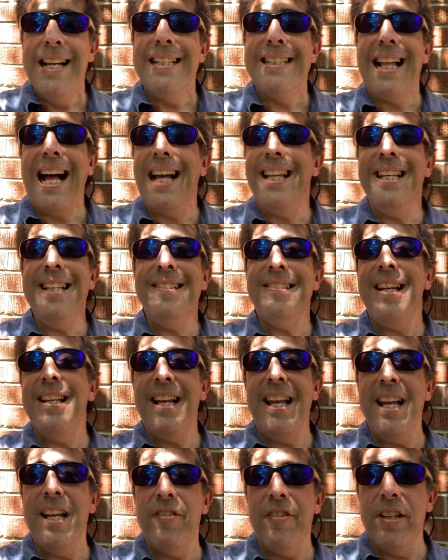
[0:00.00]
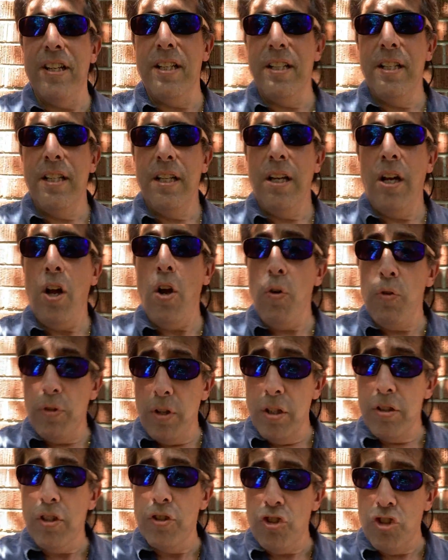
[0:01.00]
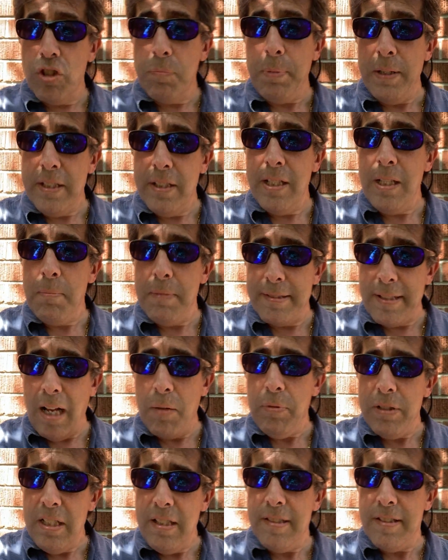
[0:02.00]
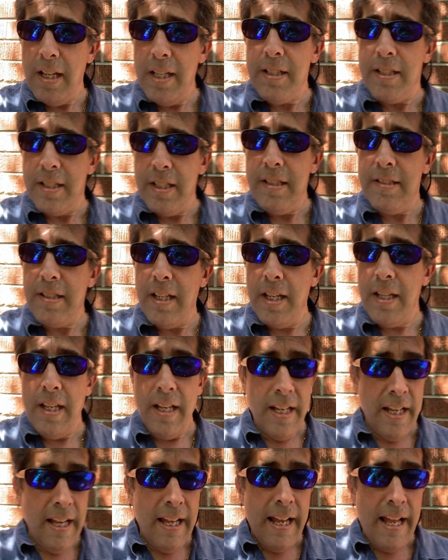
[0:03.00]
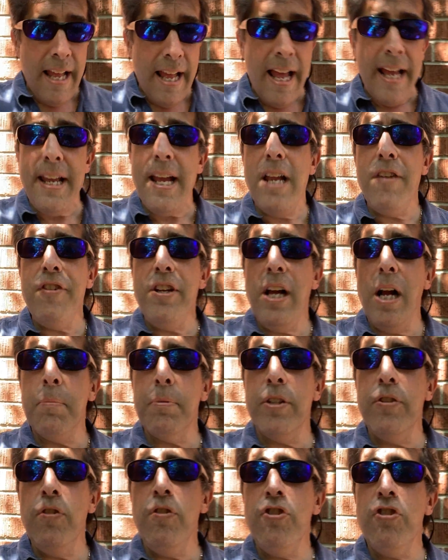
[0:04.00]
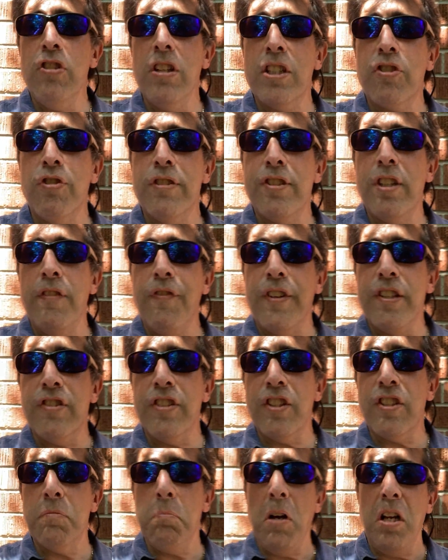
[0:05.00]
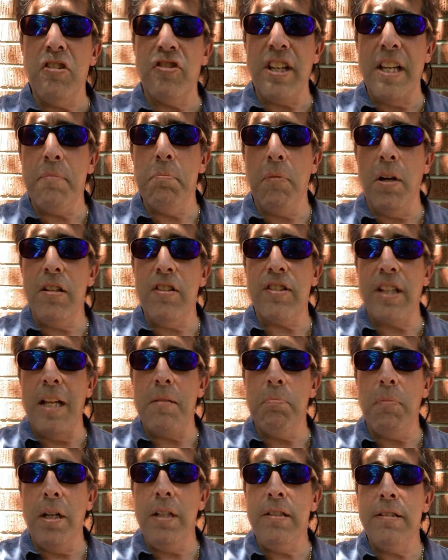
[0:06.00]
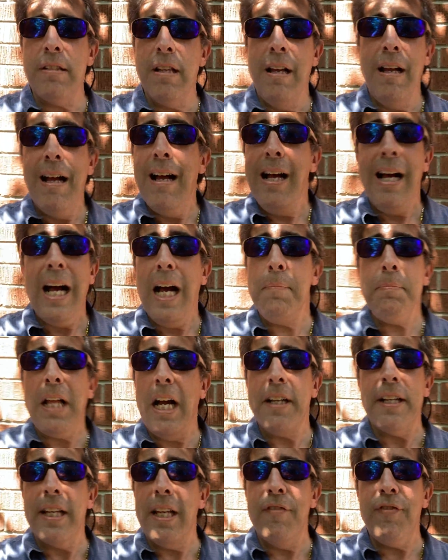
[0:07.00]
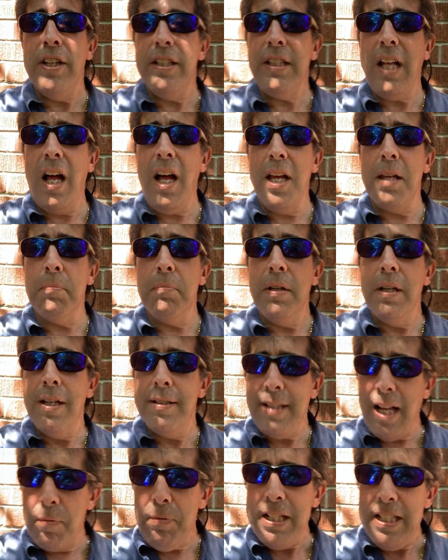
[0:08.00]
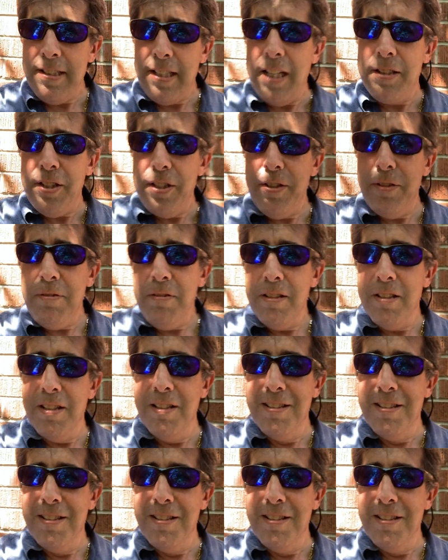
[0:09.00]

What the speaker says: Now, I didn't say to Andrea, oh, did you speak to him? Is that what he said? Did he say, hey, Andrea, I'm going to use your electricity for 6 months, 8 months, 10 months. I'm not going to give you a dime. Is that what he said to you?